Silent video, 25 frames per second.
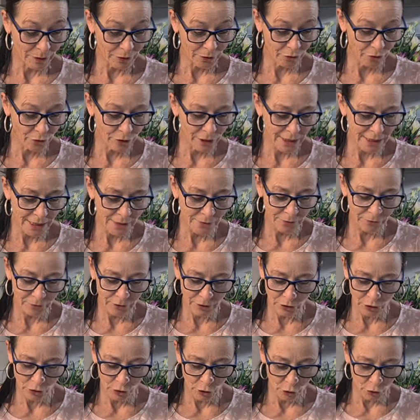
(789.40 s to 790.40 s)
in three
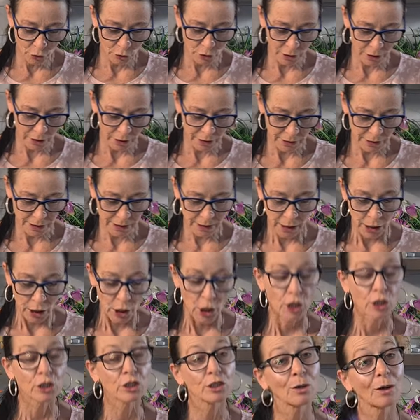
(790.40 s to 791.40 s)
different colours.
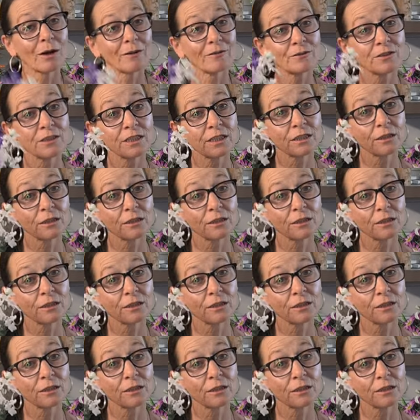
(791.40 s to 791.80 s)
So